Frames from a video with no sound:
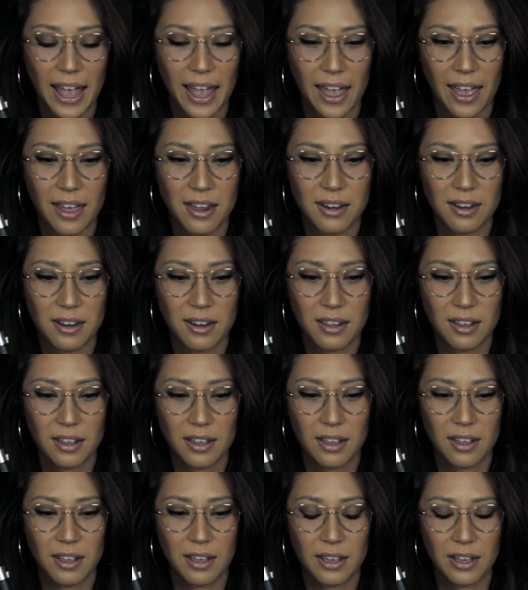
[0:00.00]
And
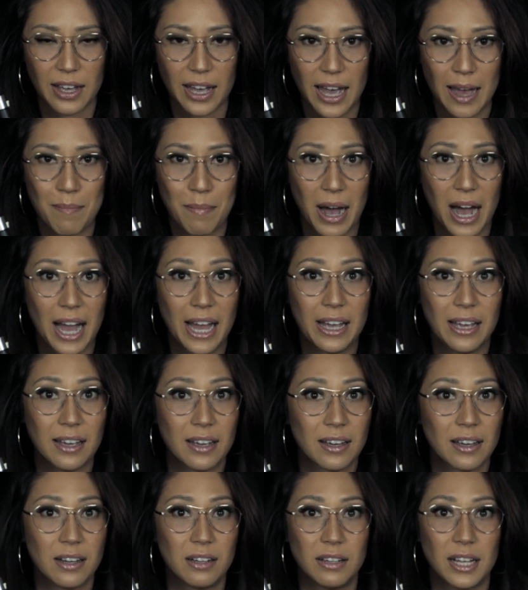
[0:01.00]
am
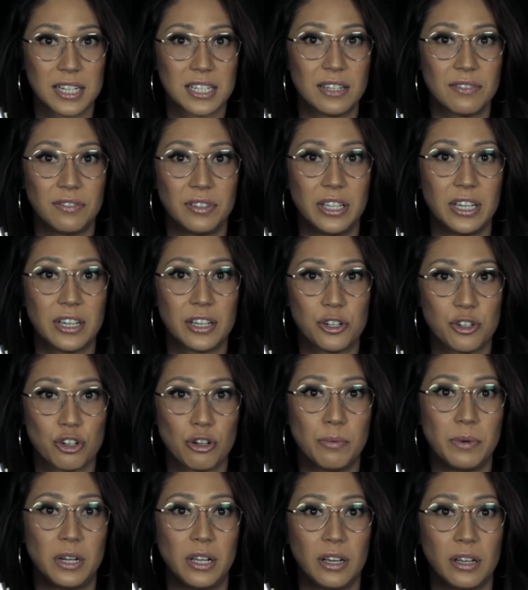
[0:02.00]
I collectively
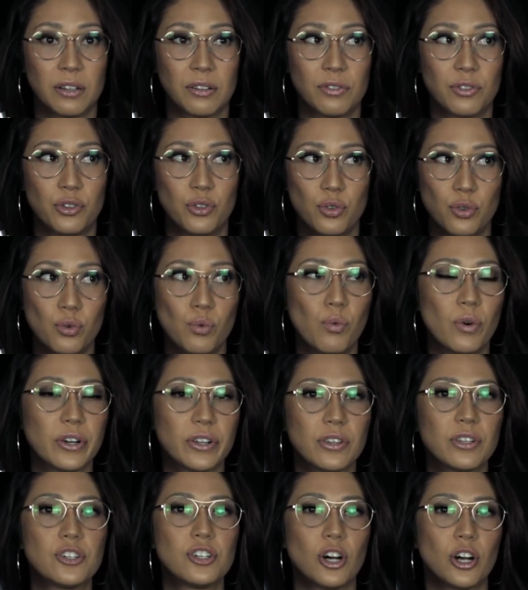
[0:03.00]
contributing to
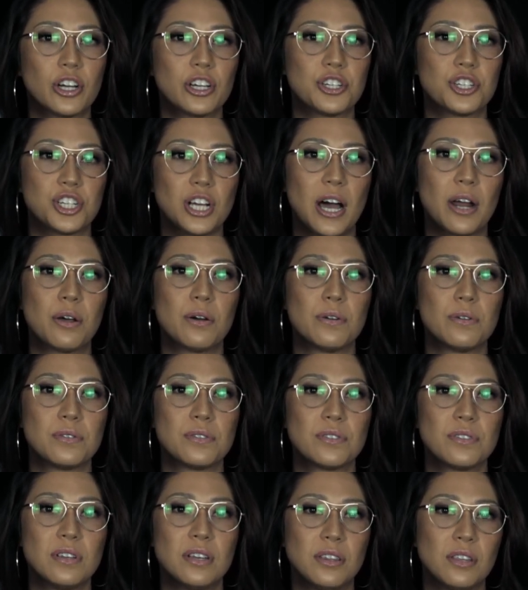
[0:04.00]
one of the darkest
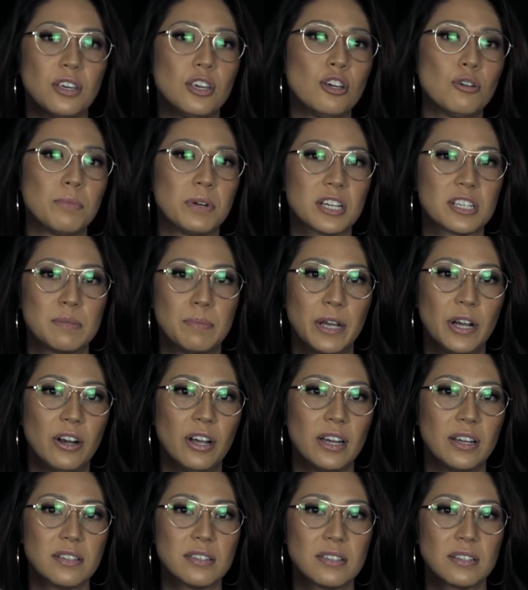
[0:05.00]
shadows in the human
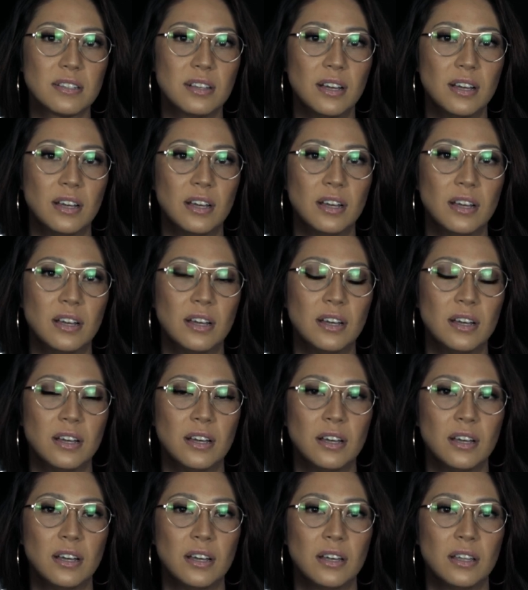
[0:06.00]
experience?
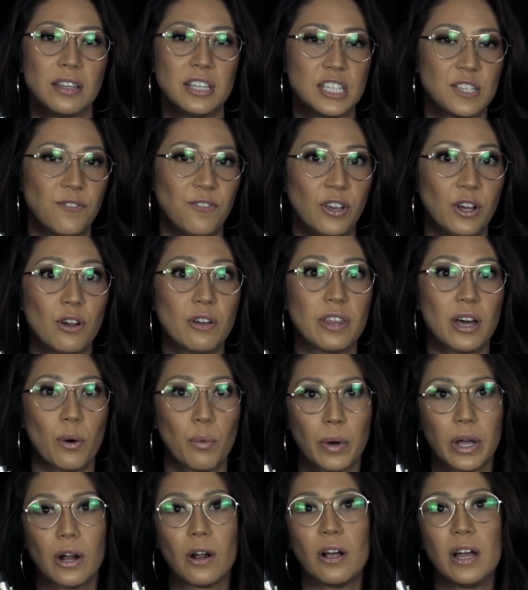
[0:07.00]
This fear
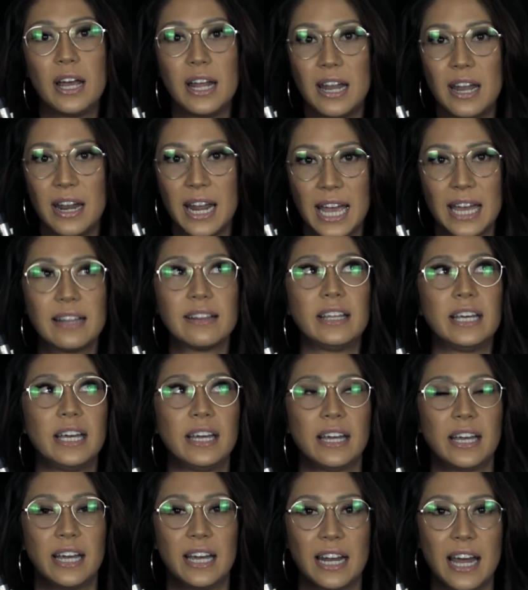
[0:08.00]
that we're
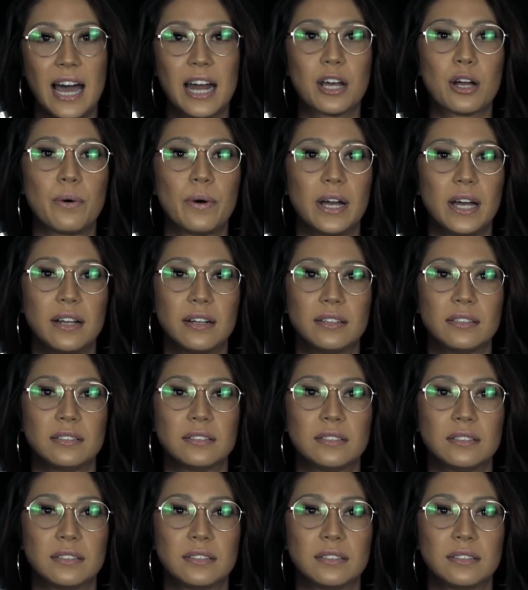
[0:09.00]
innately inadequate.